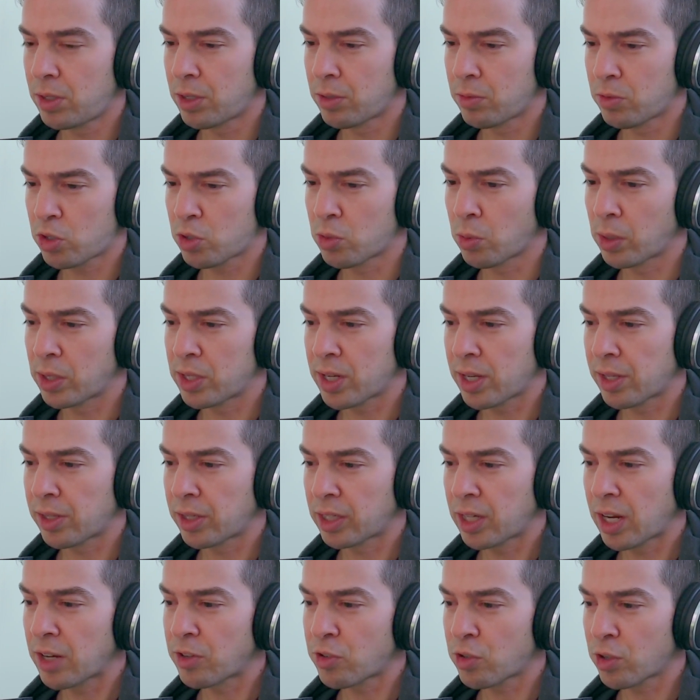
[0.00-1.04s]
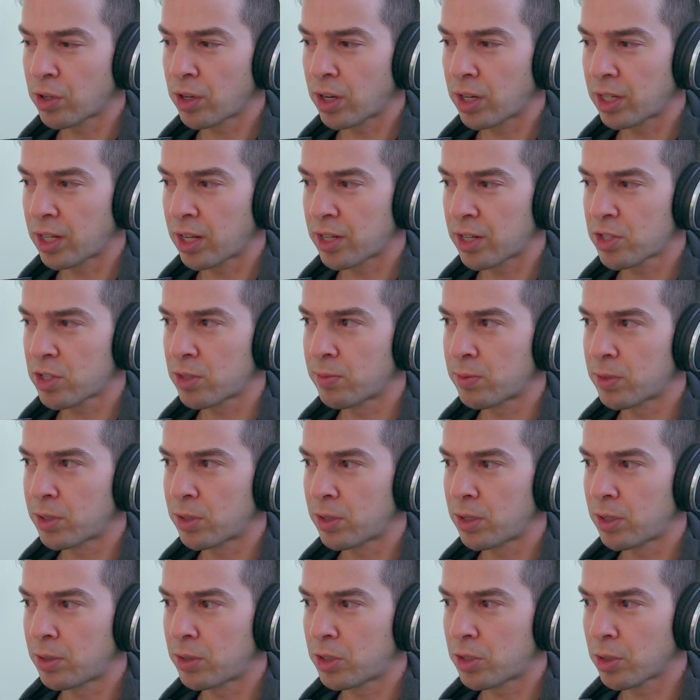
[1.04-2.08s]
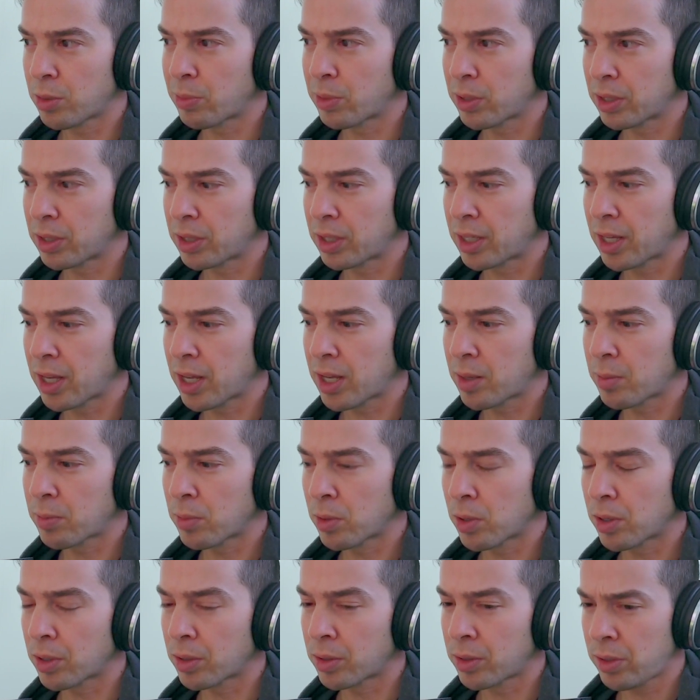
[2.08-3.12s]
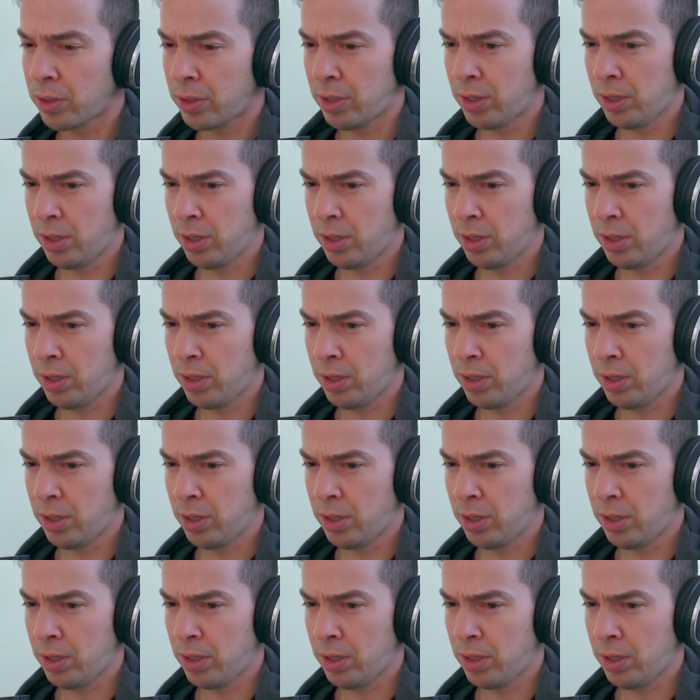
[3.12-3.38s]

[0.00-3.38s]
storytelling nature, I guess, of interpreting the game or